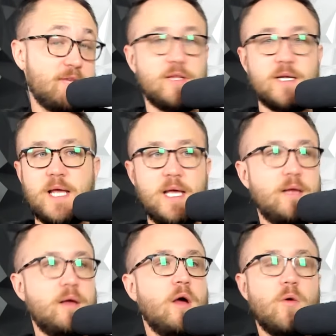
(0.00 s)
They were like,
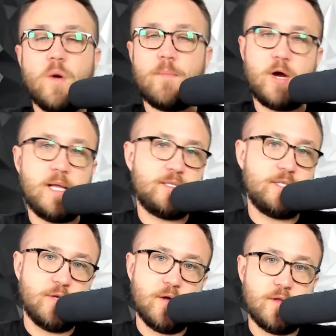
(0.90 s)
hey, what brands do
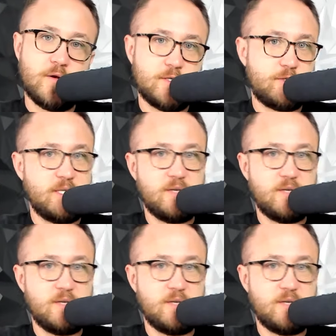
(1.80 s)
you know that are interested